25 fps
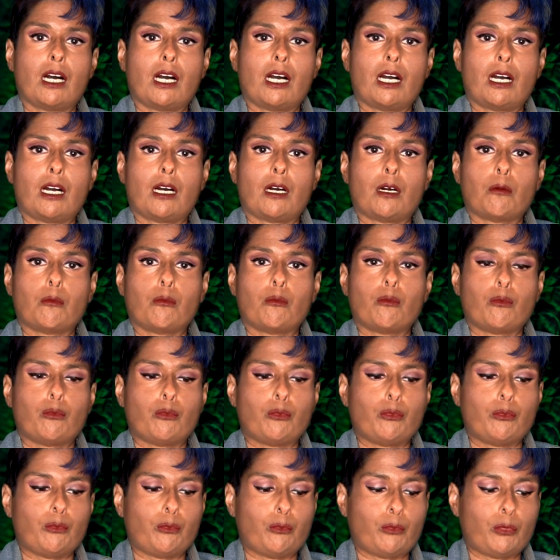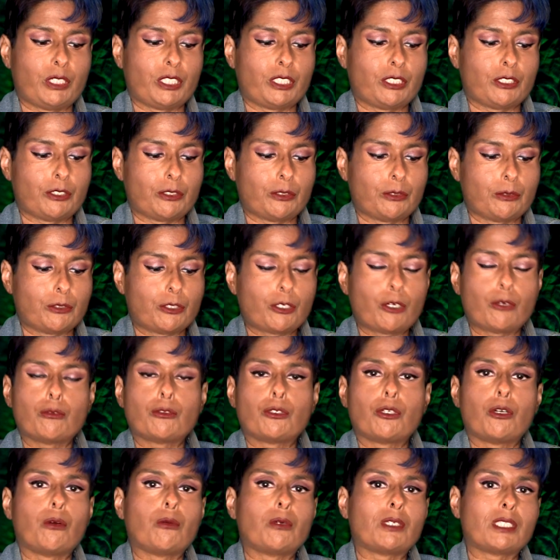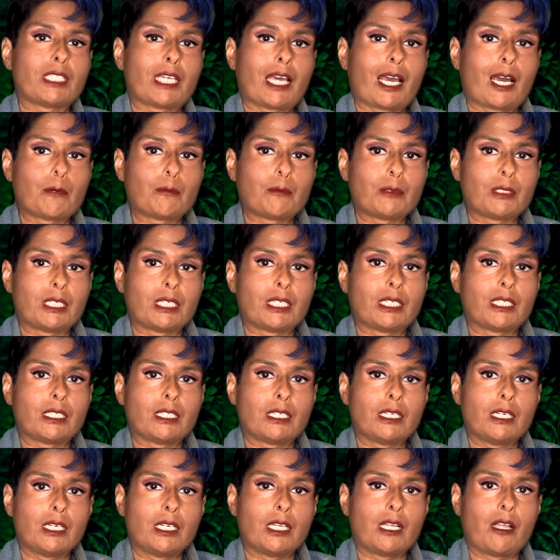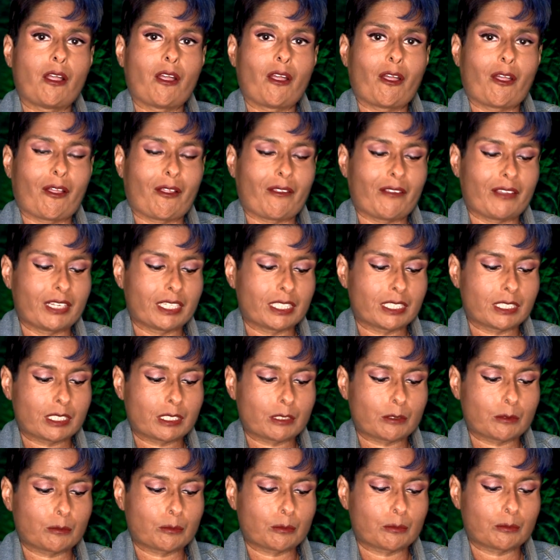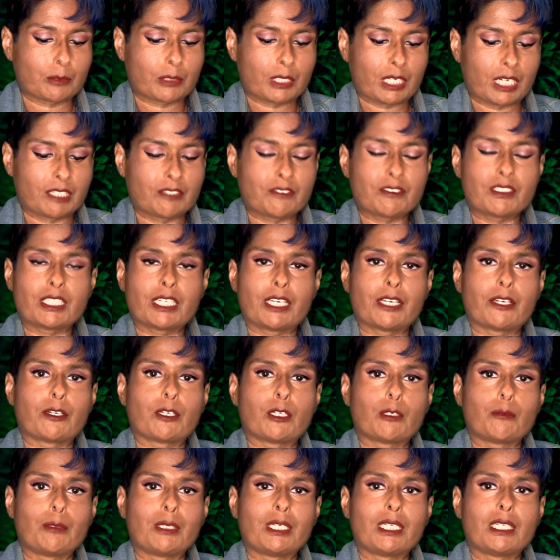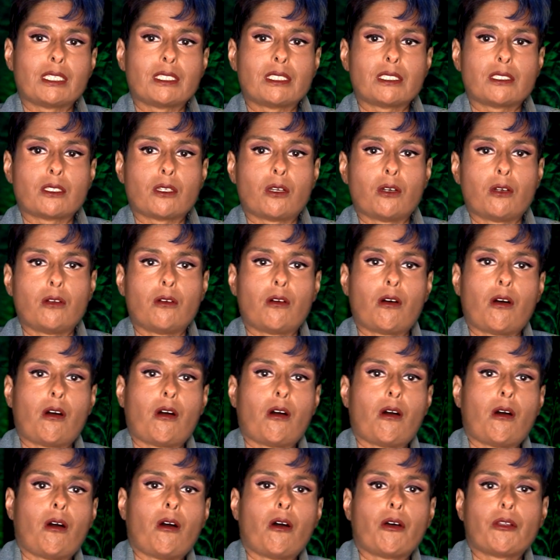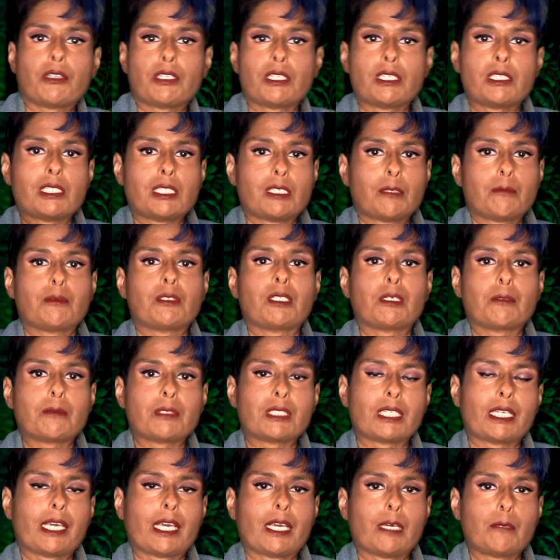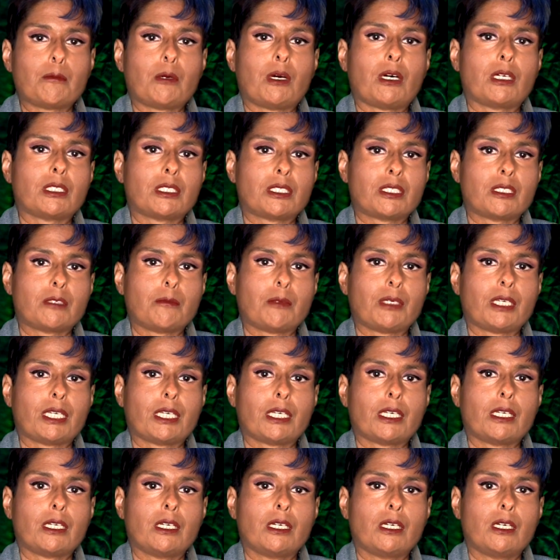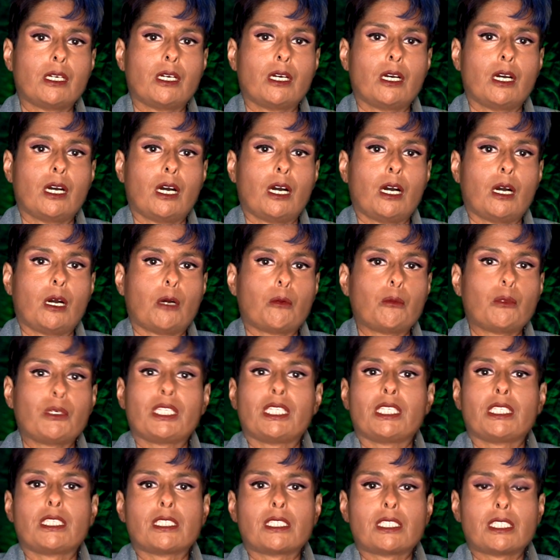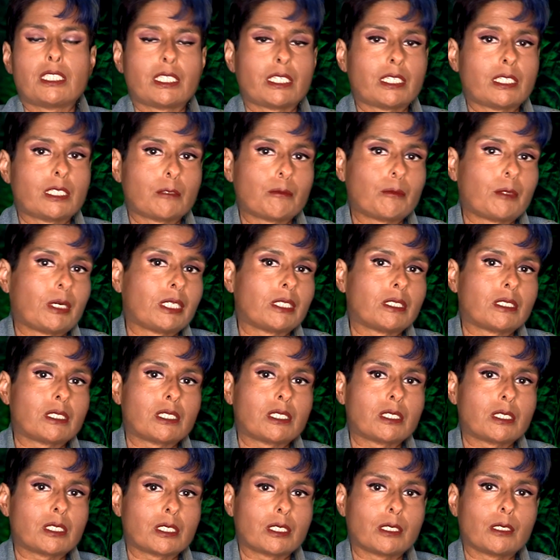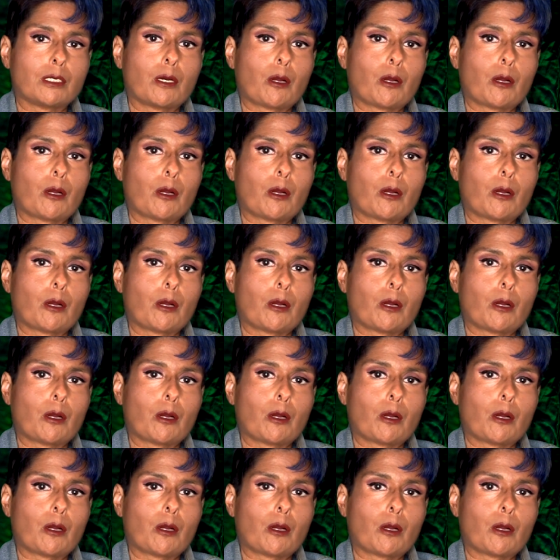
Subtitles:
When you don't know what's happening, it's kind of scary because all these symptoms came on to me within 6 months.